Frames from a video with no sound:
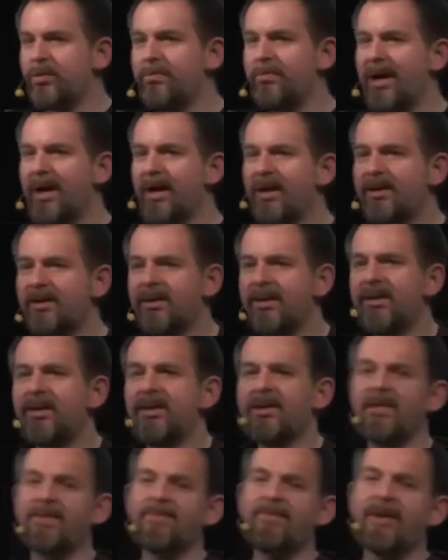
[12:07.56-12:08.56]
example, with the
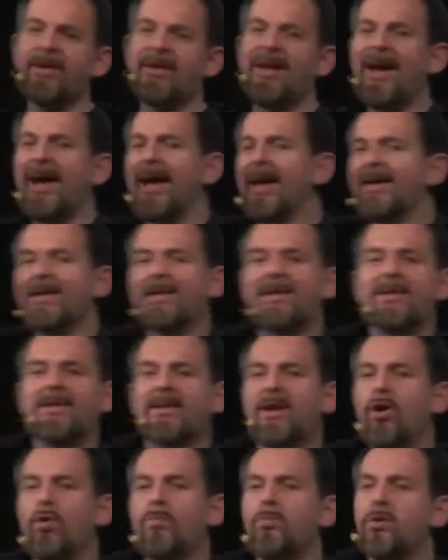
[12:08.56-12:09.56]
transmissive
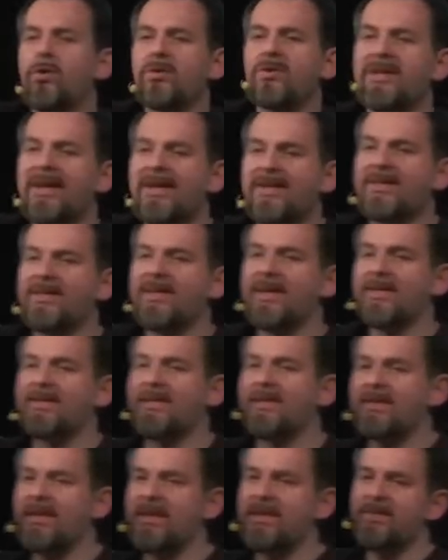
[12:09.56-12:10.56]
microscope, the samples
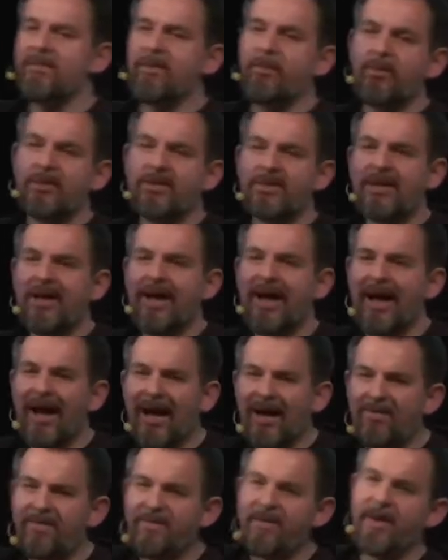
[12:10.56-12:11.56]
are so thin that you
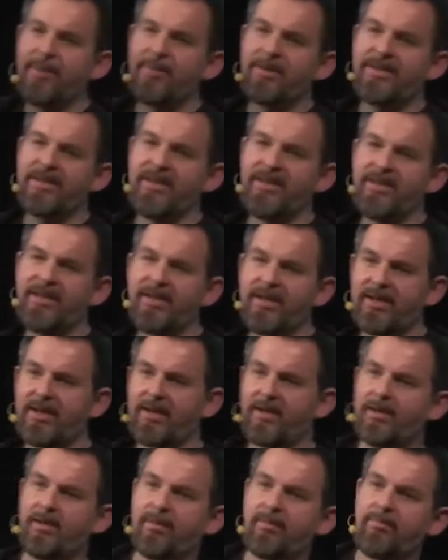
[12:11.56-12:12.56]
have hardly any
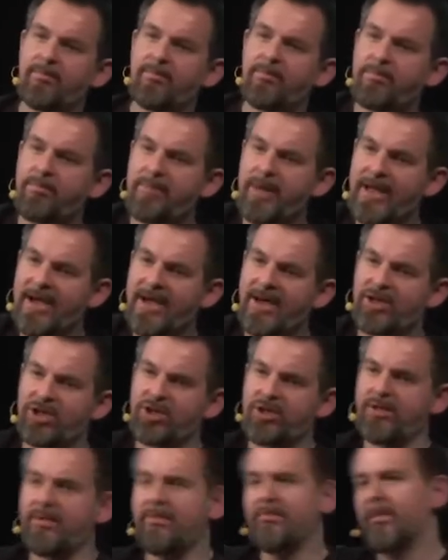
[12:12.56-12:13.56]
contrast at all.
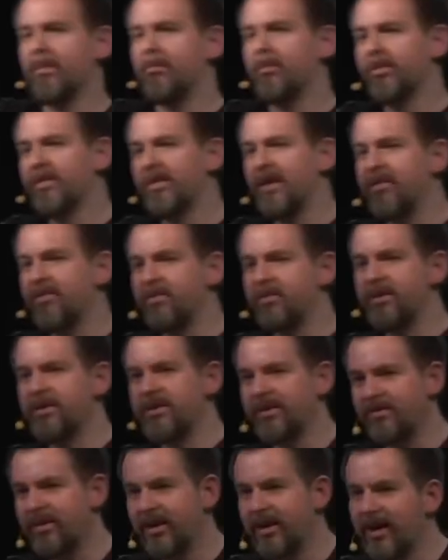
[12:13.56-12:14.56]
So you have
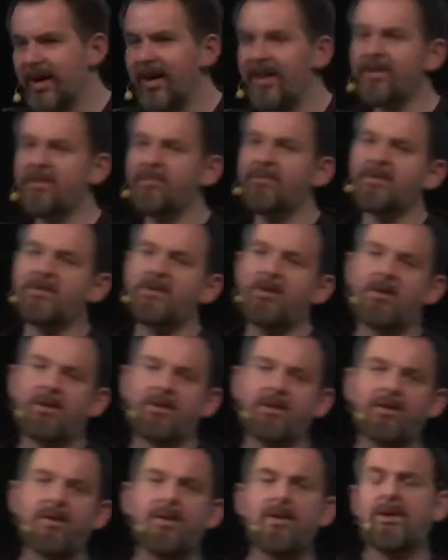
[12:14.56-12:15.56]
to dye
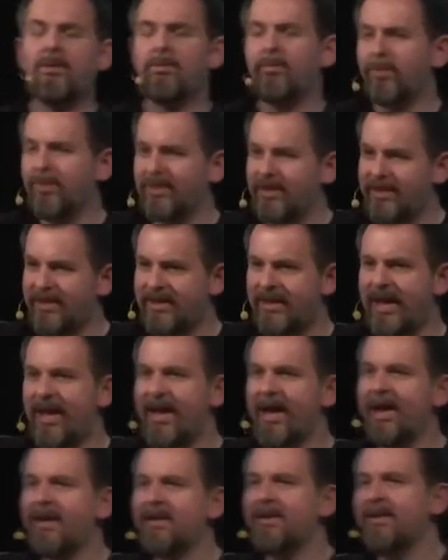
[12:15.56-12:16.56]
them, have
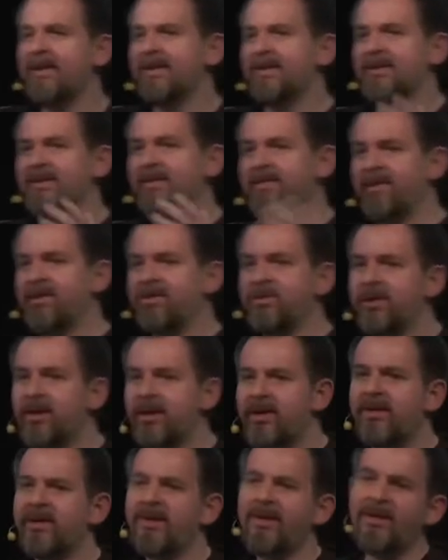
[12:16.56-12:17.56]
to get
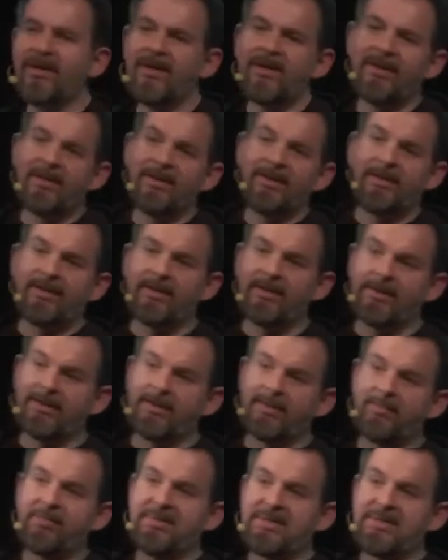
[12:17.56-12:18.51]
chemicals, learn it